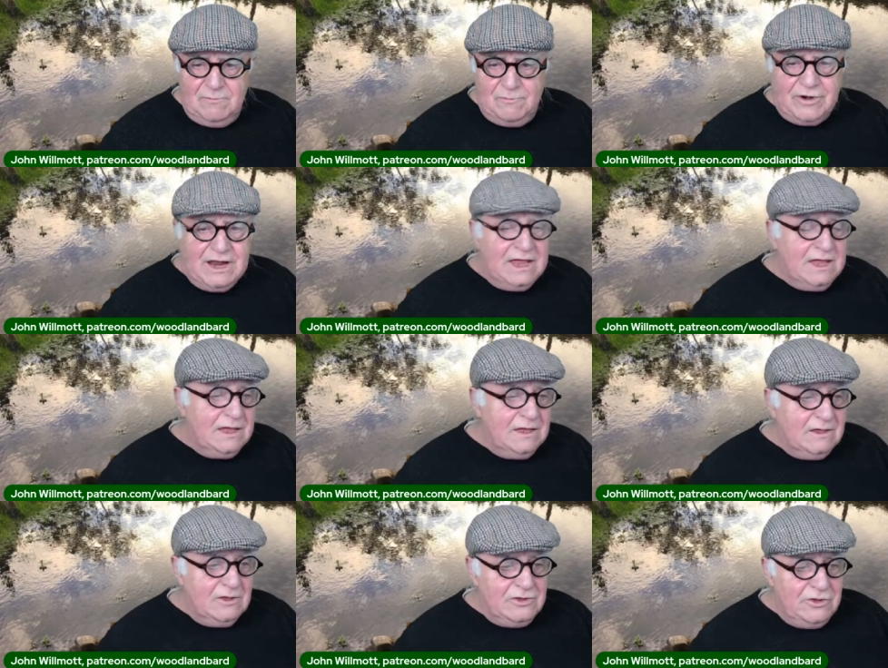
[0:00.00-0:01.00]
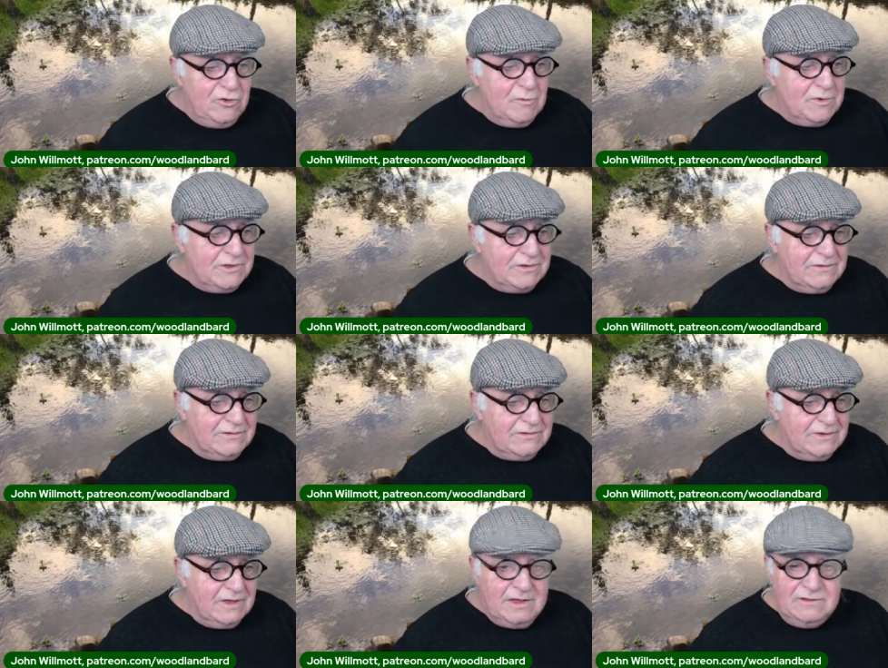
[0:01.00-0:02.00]
bringing
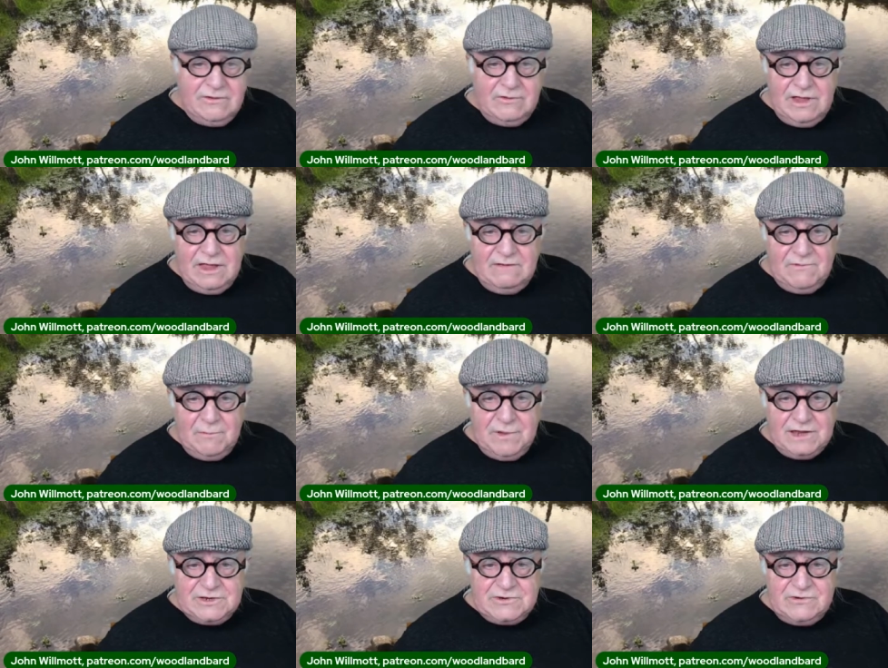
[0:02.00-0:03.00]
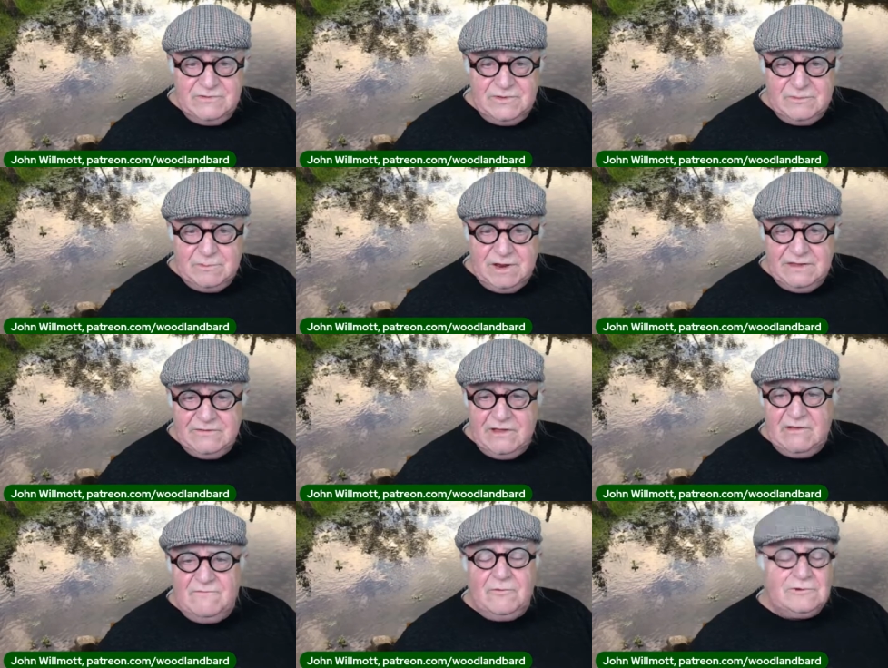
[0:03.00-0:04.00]
humans. Uh, do I have a picture of this place? No,
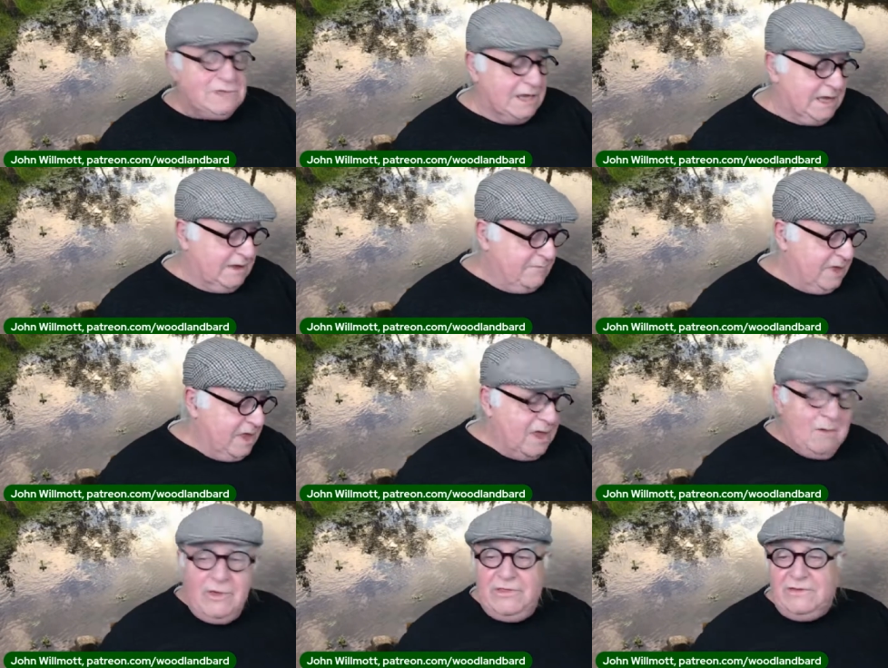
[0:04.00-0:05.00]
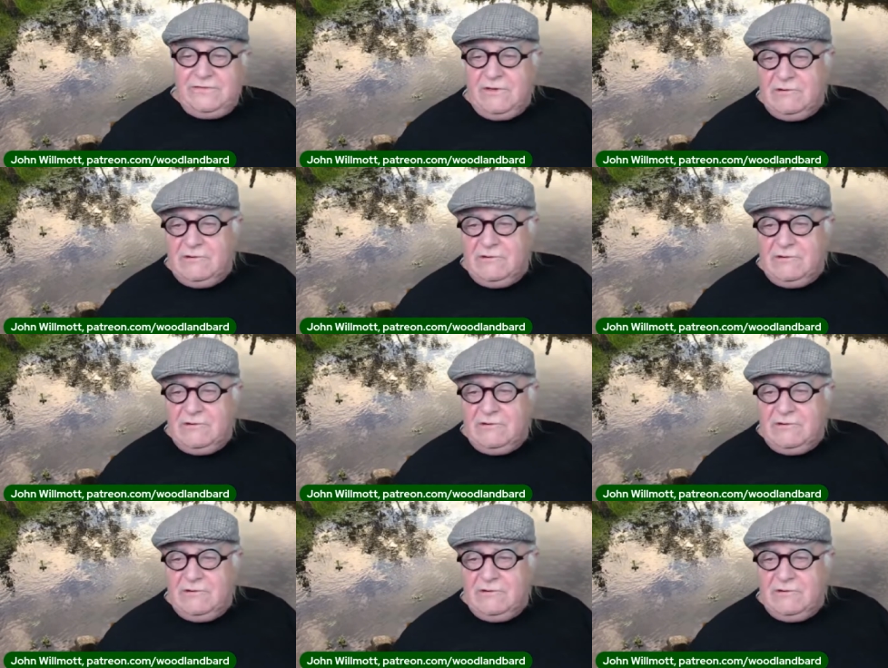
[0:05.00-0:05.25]
unfortunately I haven't. But this